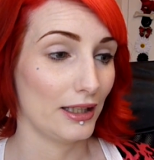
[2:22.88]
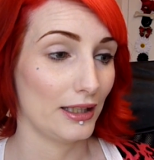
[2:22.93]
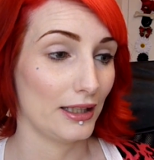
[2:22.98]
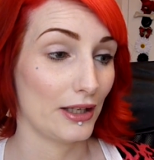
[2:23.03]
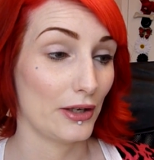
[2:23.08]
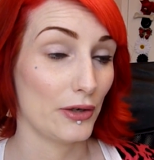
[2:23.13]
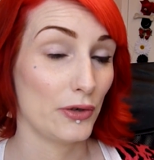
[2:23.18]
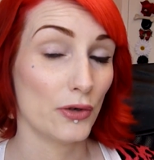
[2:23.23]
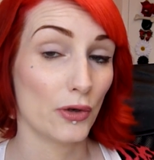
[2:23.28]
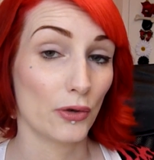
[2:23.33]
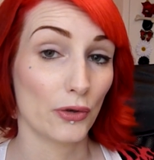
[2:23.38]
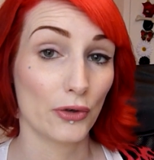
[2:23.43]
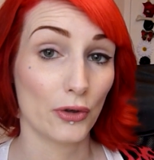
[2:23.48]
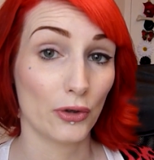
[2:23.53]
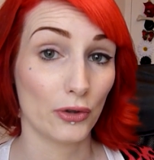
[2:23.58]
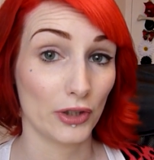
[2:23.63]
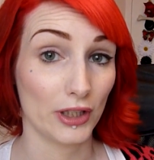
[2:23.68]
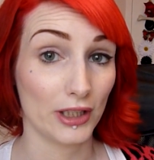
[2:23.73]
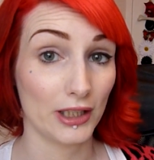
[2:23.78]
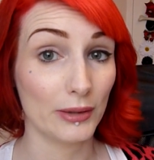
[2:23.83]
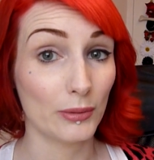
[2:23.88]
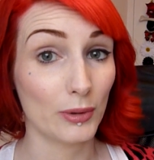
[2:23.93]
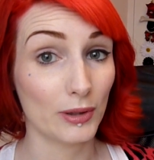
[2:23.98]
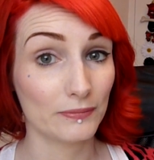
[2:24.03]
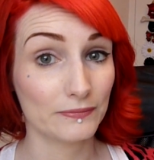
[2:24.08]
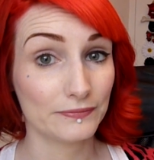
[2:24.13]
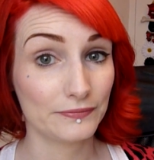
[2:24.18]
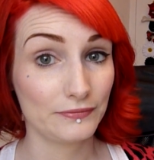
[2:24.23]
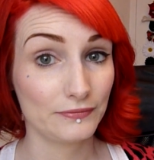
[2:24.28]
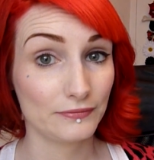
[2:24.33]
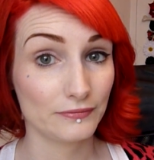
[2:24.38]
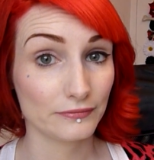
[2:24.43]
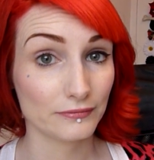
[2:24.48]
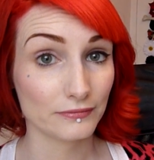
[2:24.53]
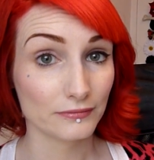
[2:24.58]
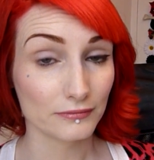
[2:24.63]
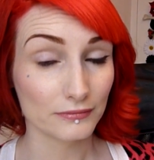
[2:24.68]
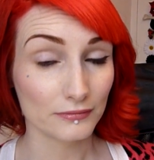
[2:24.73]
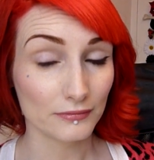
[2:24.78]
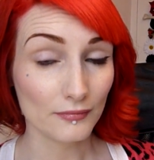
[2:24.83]
a non-oily one,
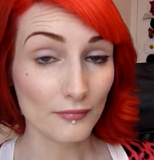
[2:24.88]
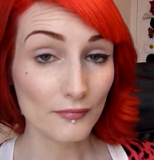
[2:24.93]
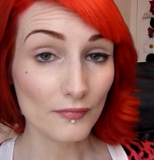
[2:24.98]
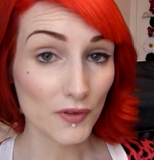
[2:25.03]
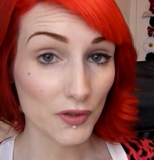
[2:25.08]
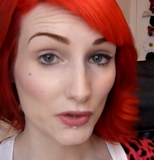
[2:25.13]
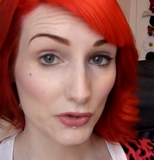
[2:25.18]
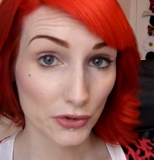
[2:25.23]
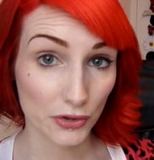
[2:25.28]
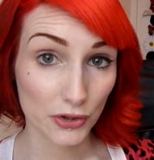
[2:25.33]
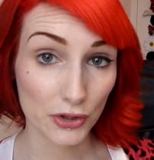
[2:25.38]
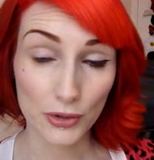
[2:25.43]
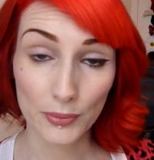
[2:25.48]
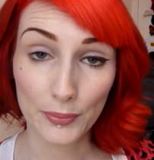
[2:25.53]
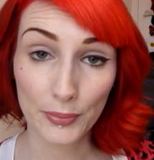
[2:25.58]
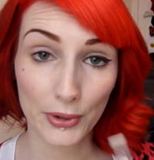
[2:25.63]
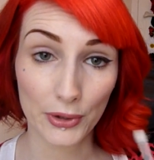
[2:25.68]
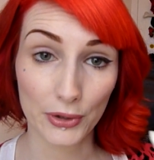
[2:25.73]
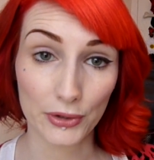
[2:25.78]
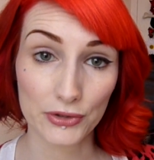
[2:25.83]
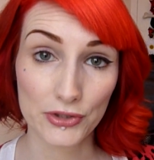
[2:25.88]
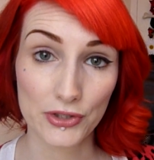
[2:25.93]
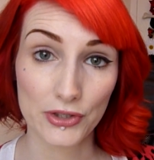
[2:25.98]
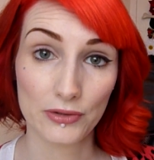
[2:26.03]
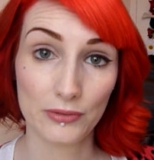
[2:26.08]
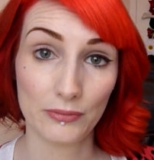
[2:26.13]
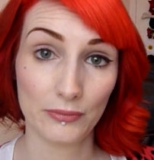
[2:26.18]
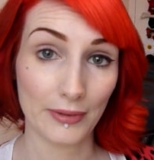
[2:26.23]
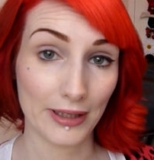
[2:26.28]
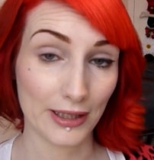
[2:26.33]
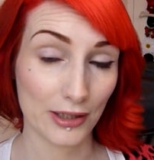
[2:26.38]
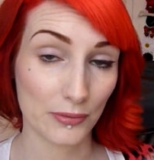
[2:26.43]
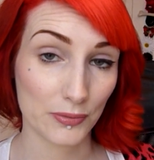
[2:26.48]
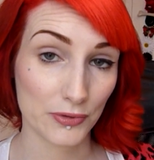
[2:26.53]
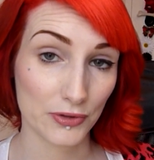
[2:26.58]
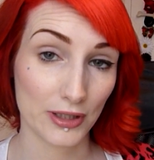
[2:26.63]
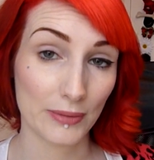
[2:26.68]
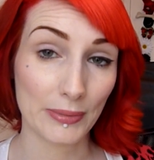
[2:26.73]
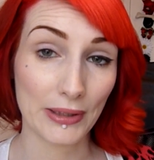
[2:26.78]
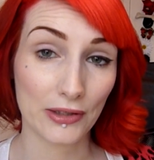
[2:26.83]
so that you can put makeup
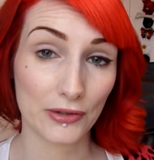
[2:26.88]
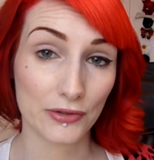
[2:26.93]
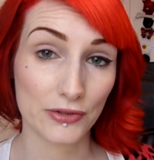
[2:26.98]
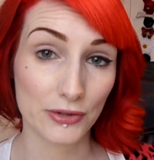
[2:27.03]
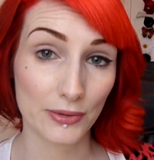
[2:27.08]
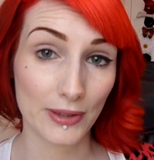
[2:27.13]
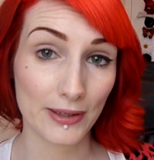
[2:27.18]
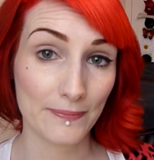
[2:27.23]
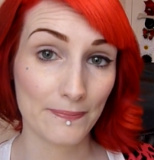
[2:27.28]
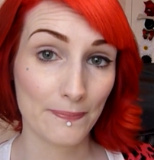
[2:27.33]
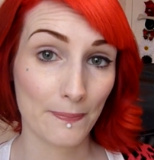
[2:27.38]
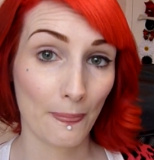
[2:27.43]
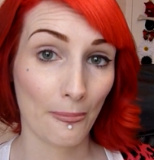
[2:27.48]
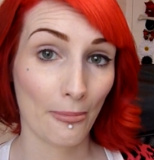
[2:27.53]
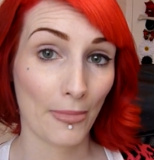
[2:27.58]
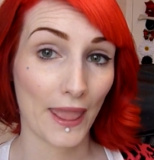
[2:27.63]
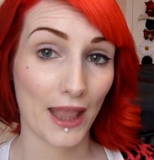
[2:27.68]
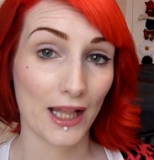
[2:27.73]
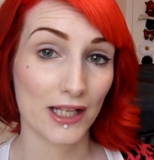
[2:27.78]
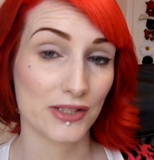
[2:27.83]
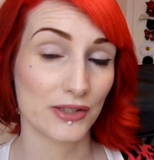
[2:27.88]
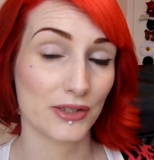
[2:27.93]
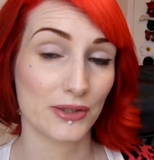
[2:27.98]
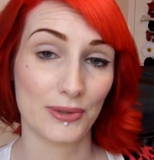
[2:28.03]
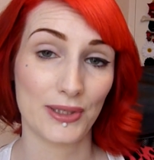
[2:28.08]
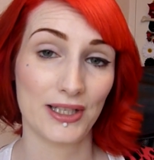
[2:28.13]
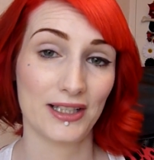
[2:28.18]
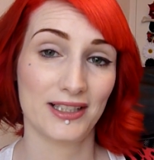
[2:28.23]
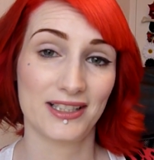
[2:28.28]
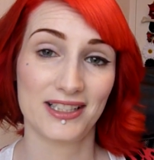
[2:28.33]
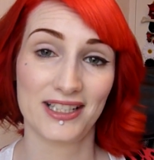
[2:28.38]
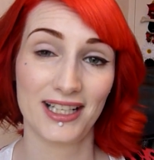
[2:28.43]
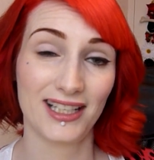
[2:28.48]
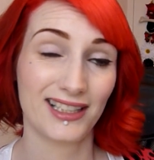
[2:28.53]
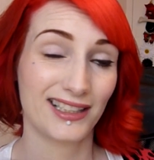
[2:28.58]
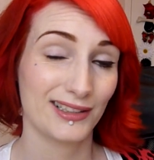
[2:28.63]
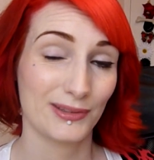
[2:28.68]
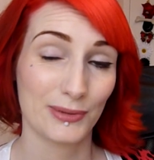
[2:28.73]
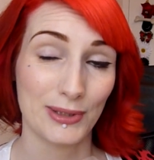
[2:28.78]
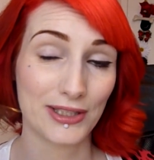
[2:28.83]
straight back onto it, because otherwise
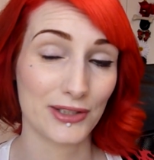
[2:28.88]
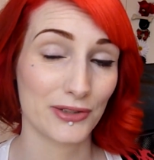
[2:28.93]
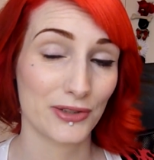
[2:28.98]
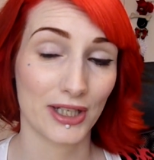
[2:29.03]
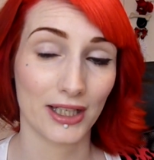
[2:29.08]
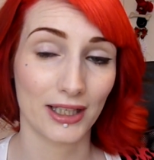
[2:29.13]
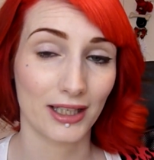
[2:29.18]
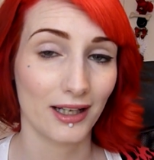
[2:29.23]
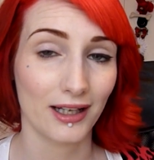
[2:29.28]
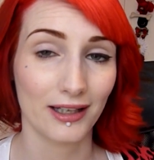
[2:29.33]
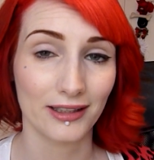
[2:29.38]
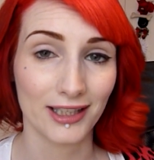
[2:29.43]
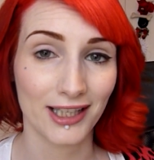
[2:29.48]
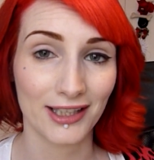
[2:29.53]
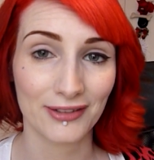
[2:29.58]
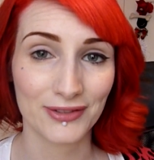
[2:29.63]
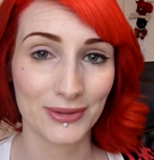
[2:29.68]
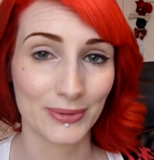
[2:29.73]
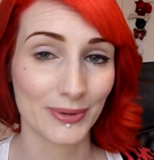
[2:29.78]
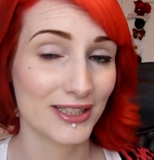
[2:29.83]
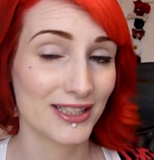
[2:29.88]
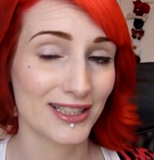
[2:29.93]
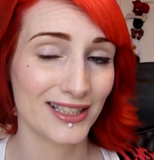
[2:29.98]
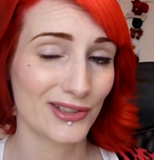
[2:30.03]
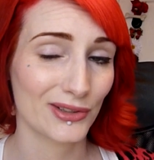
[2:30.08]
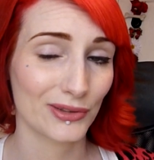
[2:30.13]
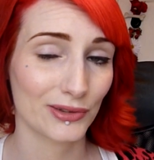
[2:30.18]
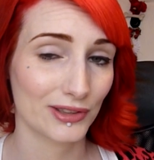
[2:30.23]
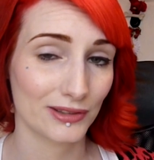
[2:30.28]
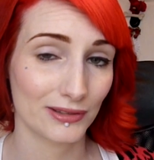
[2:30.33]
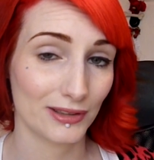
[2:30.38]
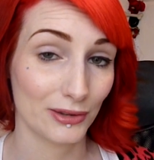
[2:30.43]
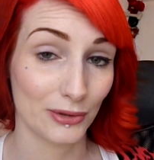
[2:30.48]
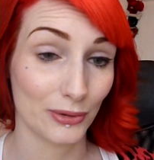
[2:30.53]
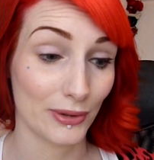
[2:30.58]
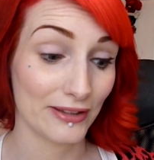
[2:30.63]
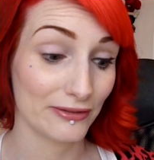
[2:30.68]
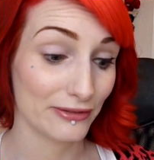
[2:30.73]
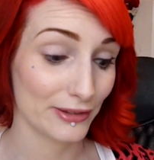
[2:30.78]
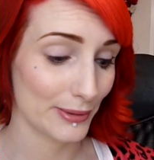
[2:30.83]
when you try and line it afterwards it just will
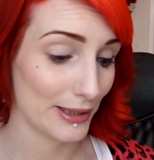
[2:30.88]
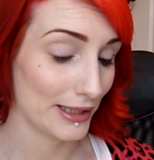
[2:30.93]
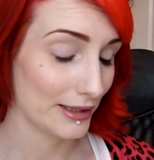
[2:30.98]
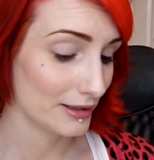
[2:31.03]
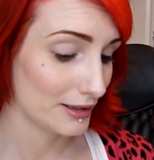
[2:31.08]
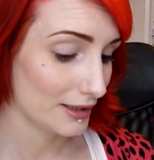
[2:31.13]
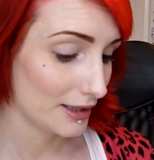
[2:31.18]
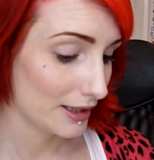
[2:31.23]
go everywhere.